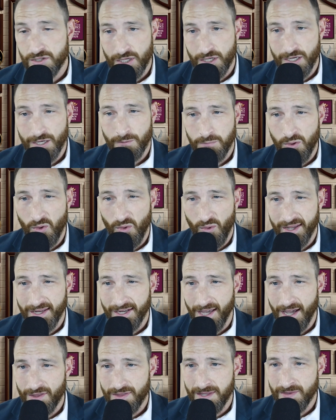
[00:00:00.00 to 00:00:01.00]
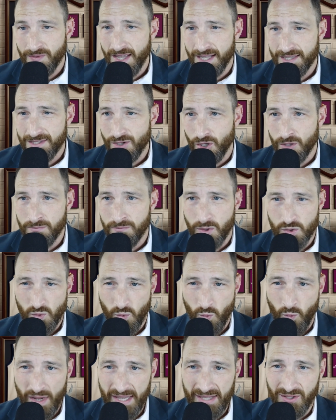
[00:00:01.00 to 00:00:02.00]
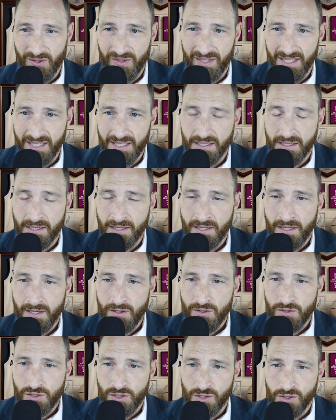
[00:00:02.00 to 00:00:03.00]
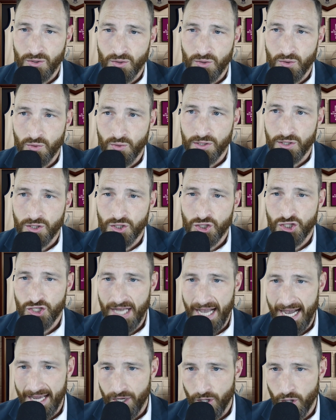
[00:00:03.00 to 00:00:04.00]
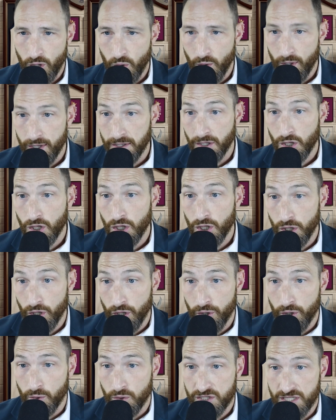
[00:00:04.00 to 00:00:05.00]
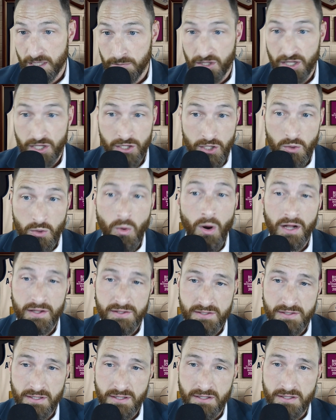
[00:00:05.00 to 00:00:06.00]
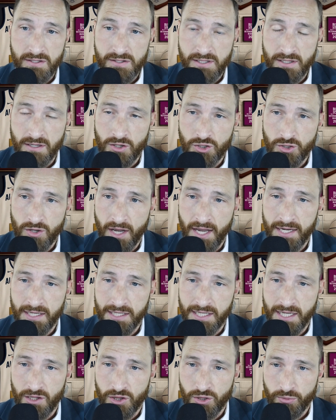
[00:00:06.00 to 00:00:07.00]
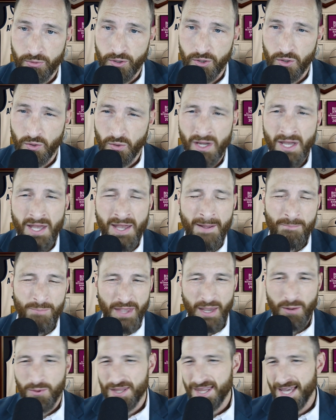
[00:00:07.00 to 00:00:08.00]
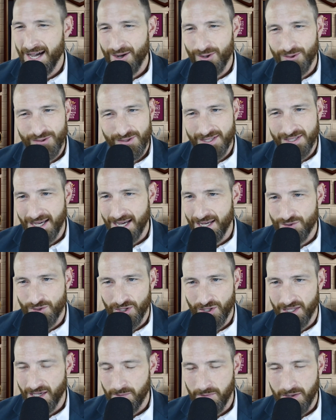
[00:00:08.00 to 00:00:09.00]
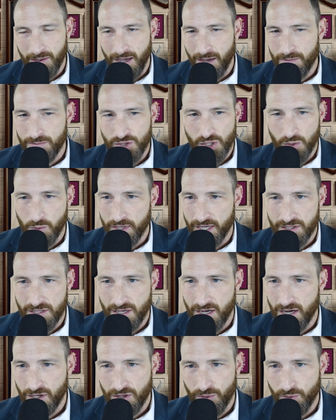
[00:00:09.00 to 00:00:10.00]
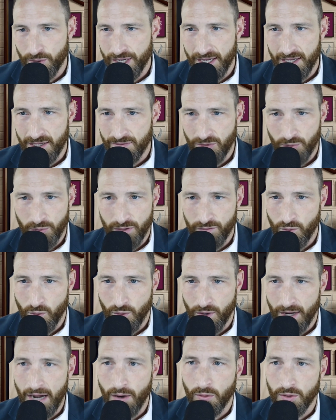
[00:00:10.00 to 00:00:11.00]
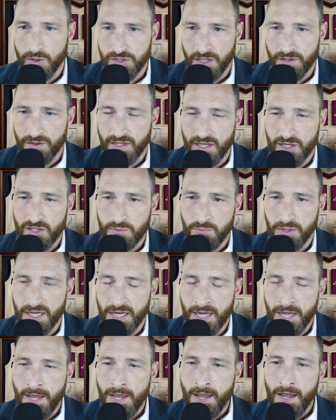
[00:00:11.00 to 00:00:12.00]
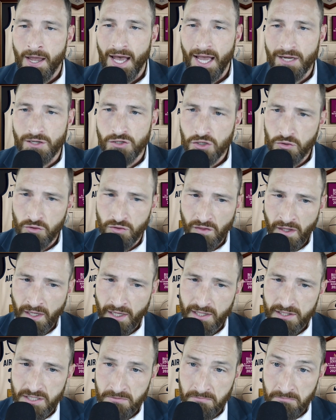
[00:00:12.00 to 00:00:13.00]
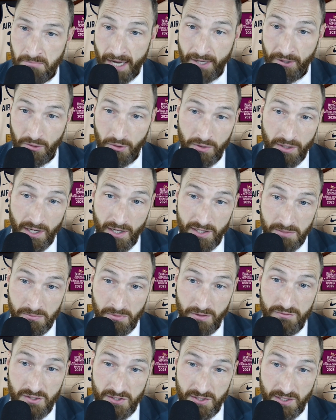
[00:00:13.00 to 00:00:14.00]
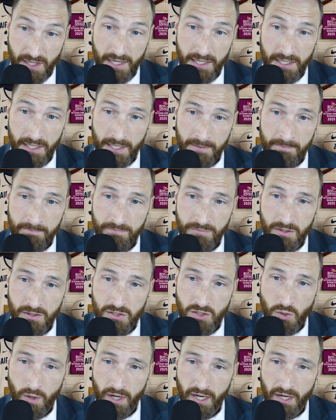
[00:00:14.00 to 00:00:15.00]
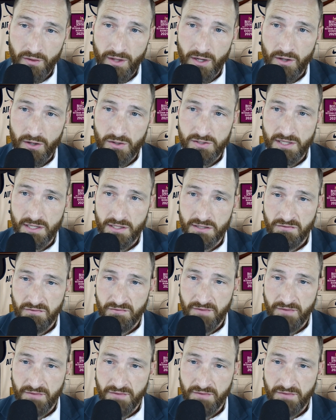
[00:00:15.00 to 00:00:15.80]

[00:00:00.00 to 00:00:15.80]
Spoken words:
to your point, I think that's almost wielded to shadow and cloak some of the nuances that are trying to get through. And without sidetrailing, I'm sure we could talk 4 hours on this, but I do think it's a microcosm of society to where there's these